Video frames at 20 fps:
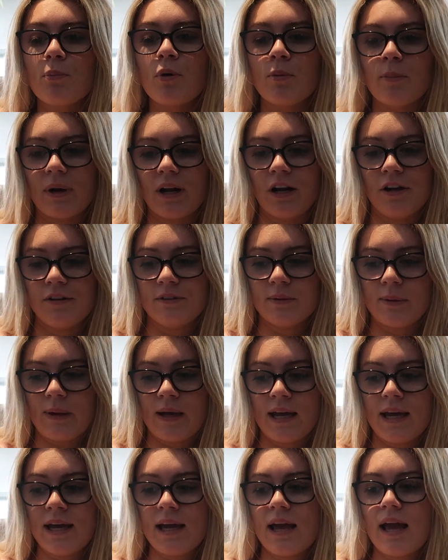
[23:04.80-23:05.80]
put my clothes
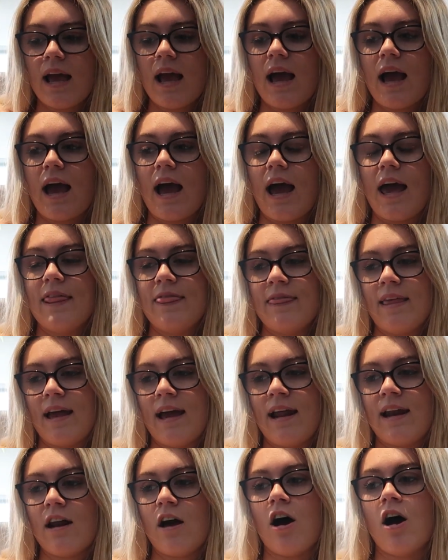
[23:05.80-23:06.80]
away, and
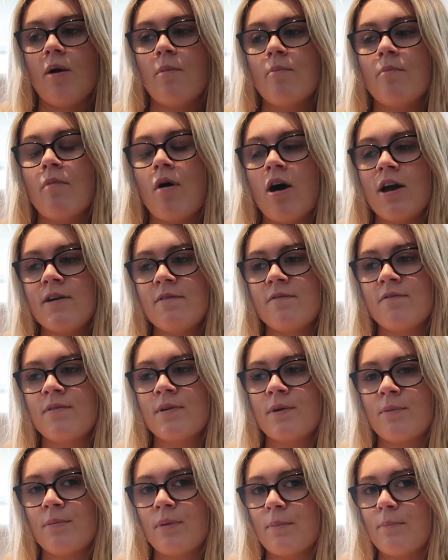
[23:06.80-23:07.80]
then I might
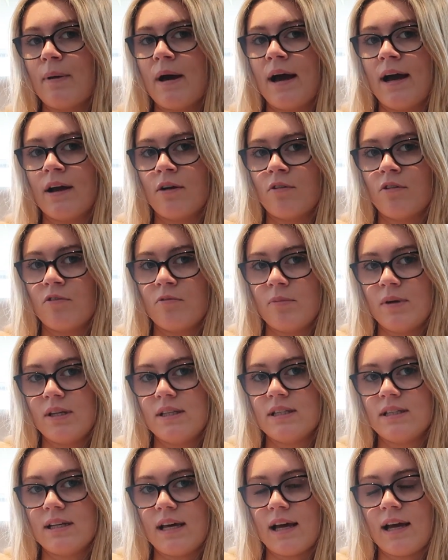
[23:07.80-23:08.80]
film the pack with me
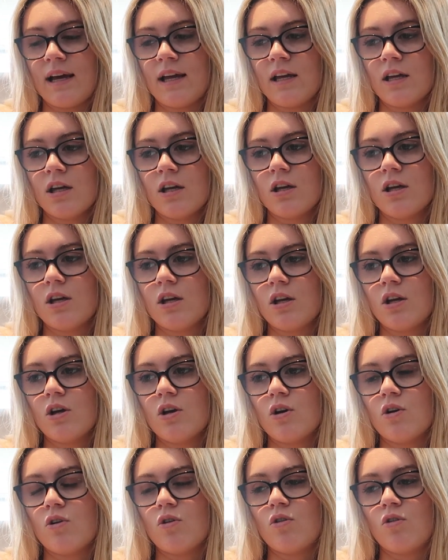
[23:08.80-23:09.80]
today,
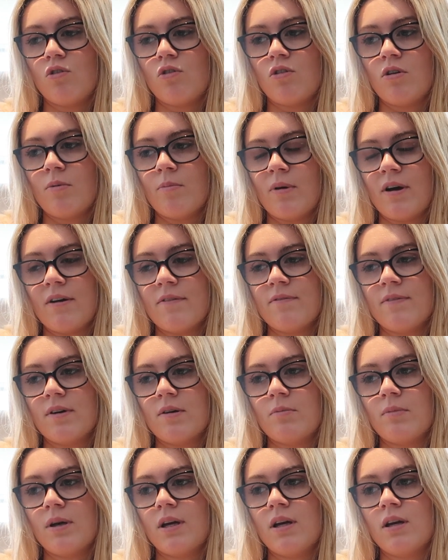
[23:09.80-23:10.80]
or I might
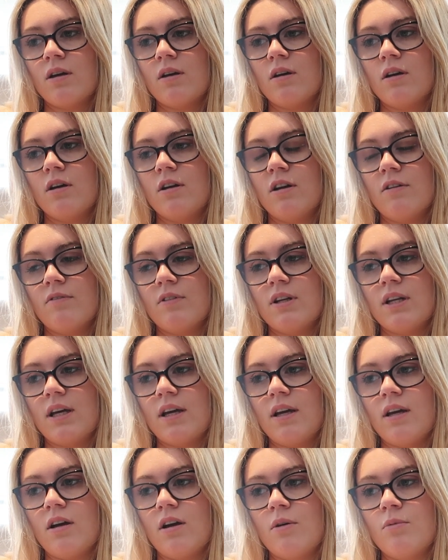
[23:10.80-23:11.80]
film it another
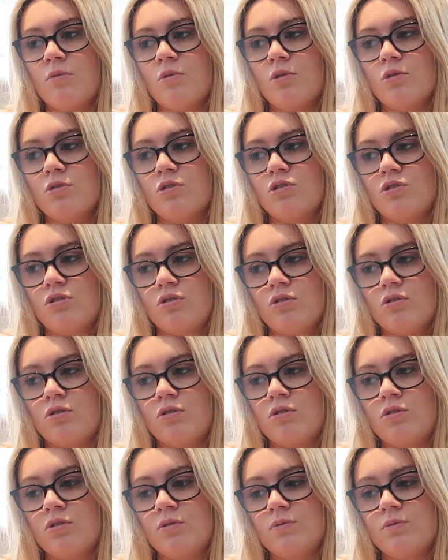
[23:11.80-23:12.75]
day. I'm not sure.